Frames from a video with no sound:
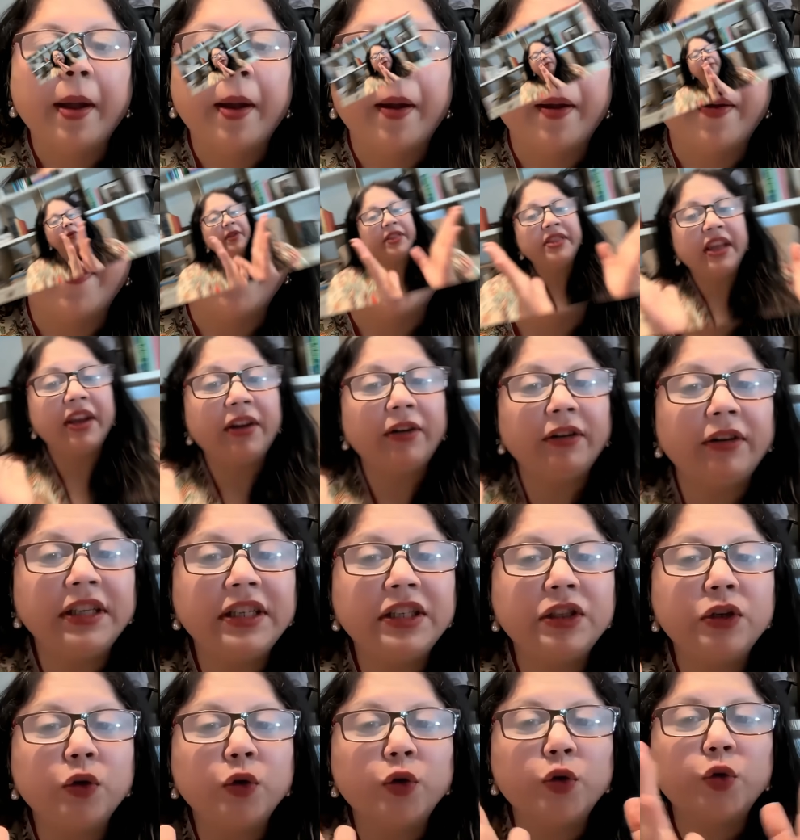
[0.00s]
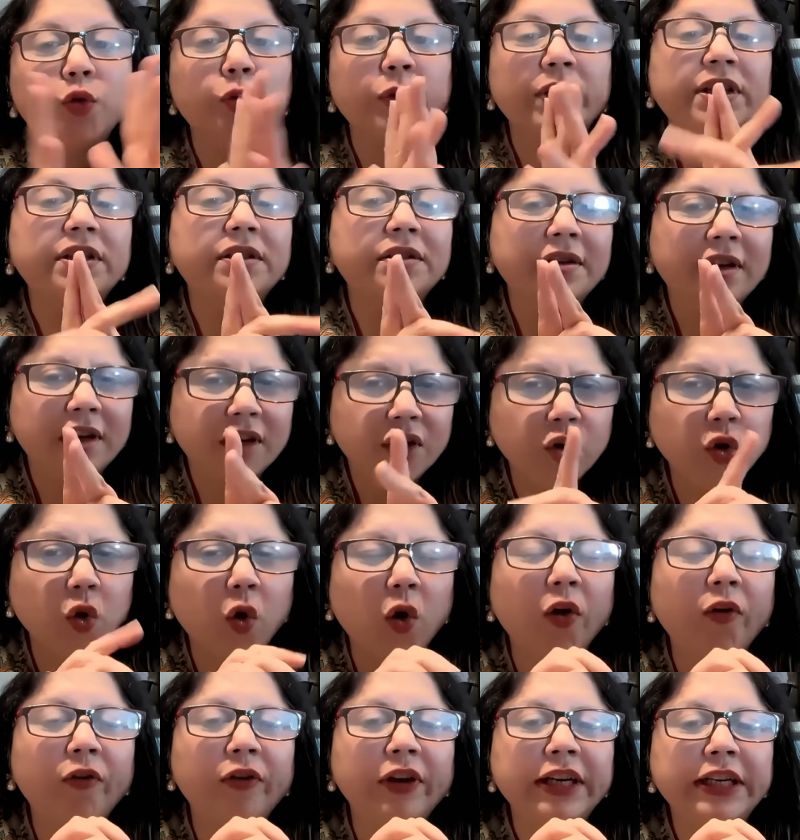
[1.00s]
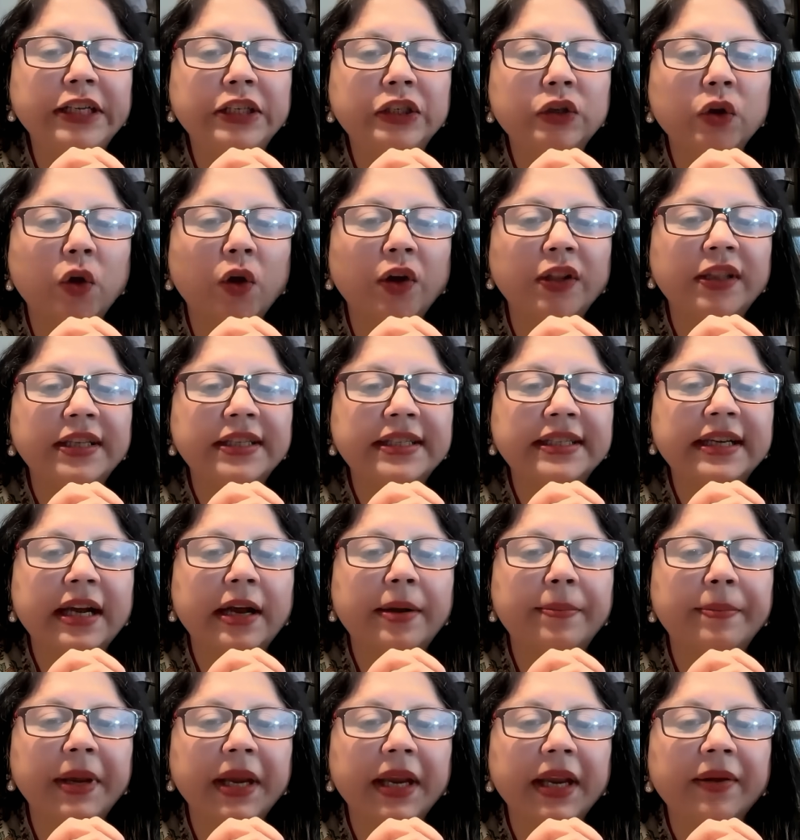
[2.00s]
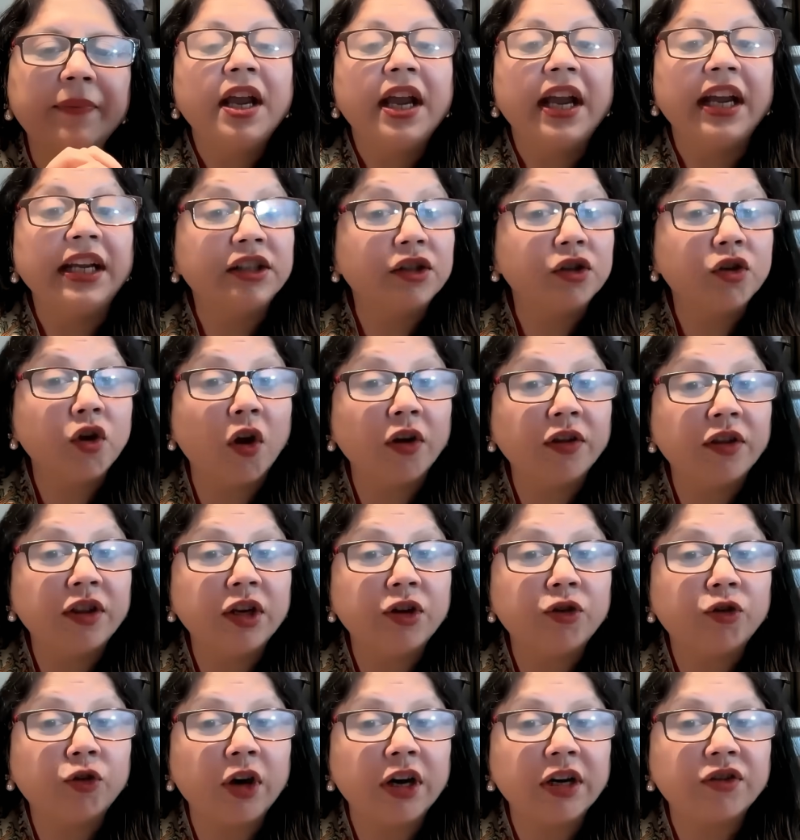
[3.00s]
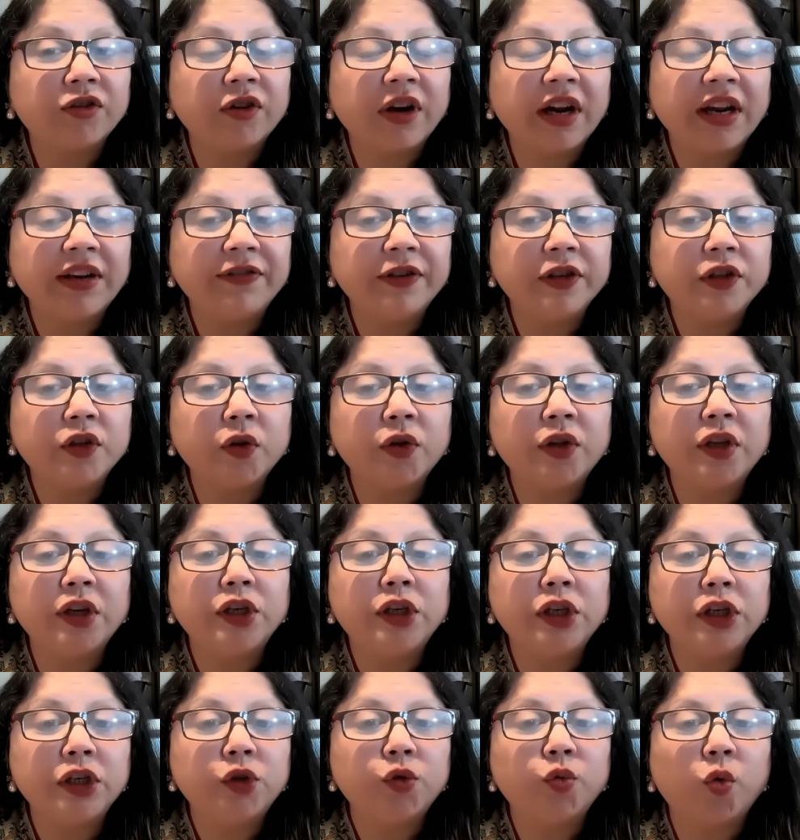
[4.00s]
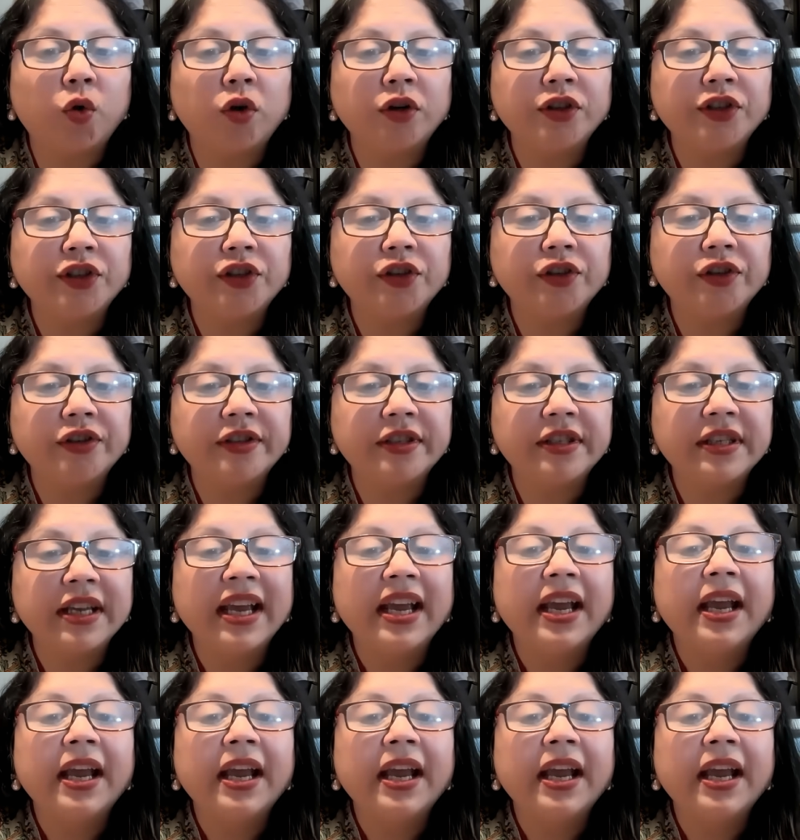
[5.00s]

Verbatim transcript: But there is no twist. You already saw this coming. It's not the truck drivers or the dishwashers.